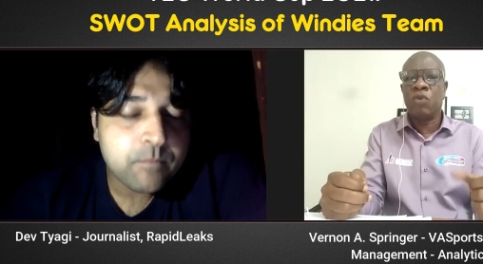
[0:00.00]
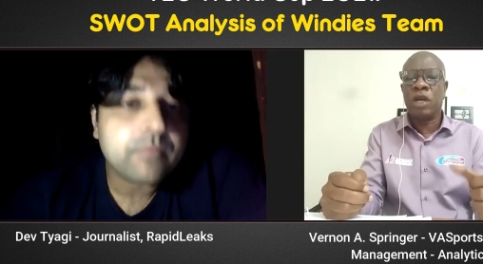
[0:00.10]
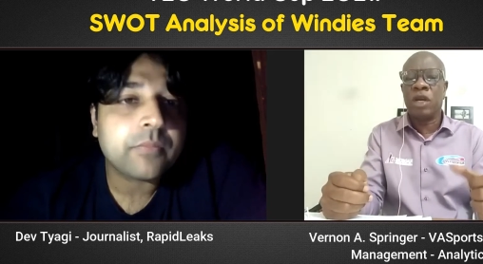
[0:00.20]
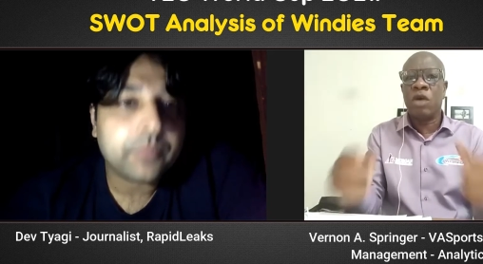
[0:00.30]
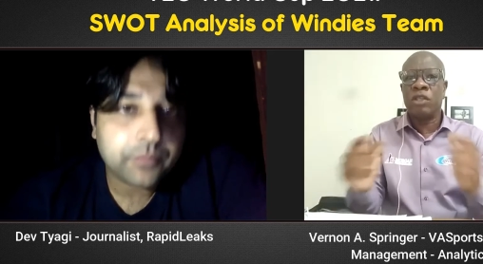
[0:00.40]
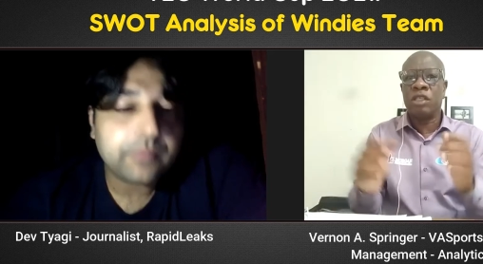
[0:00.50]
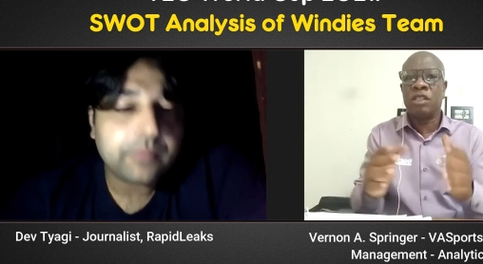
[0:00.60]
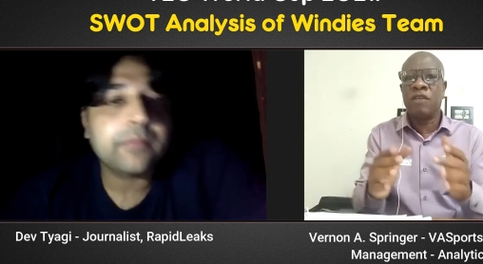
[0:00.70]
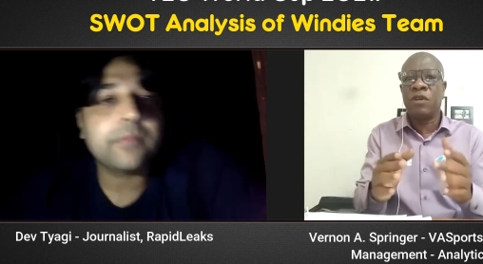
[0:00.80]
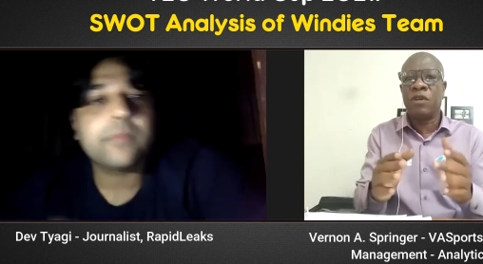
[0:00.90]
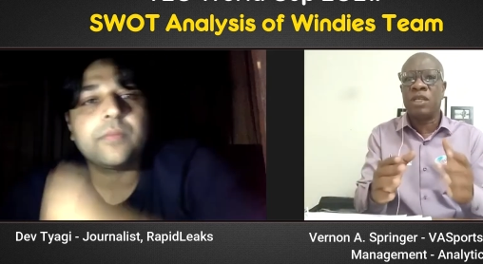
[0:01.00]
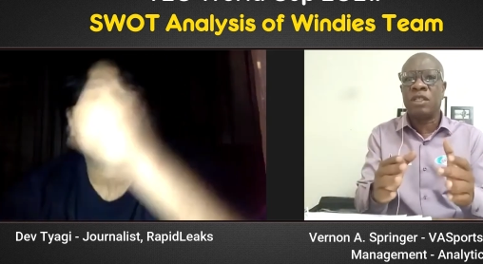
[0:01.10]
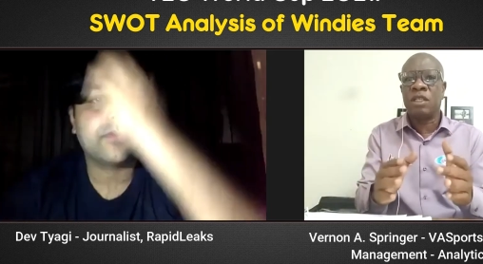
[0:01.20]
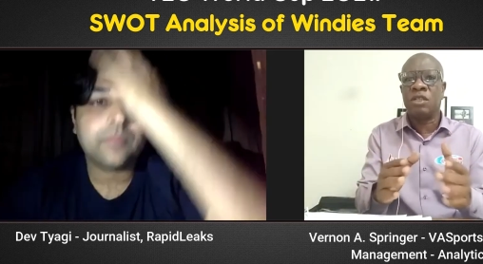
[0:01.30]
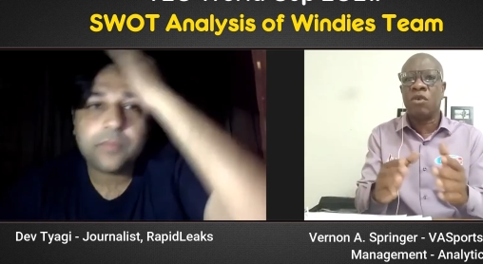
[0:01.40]
Speaker 1: What I want to see for the West
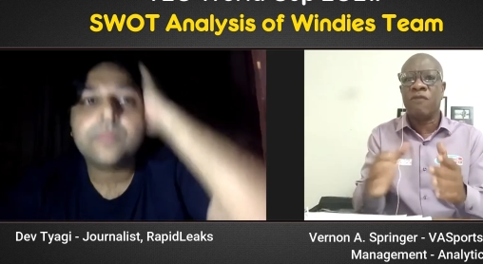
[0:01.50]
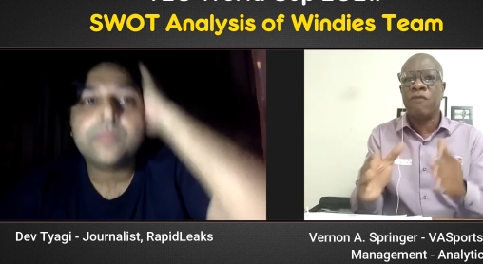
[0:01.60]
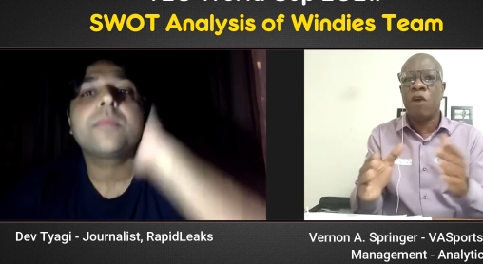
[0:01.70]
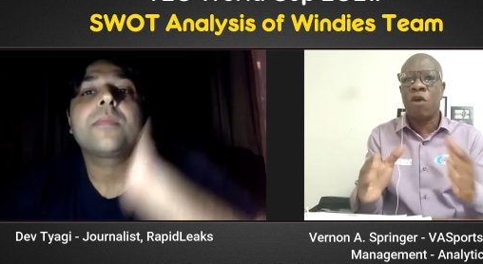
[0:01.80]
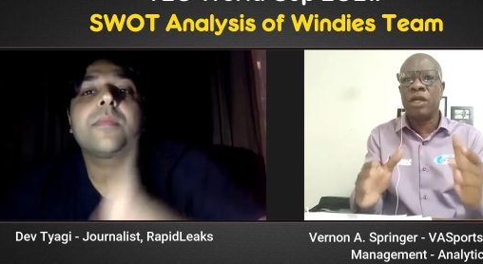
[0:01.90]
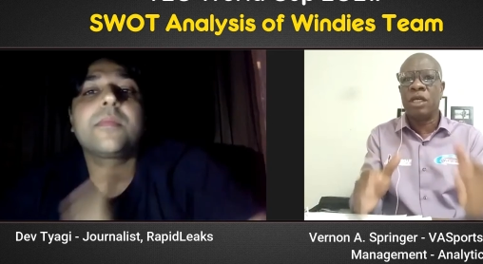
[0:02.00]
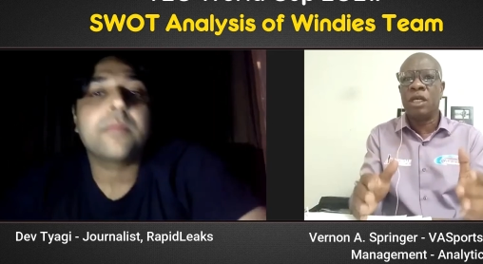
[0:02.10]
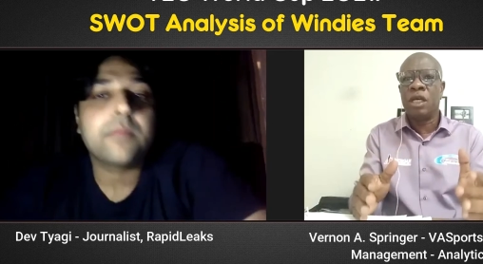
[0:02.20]
Indies going forward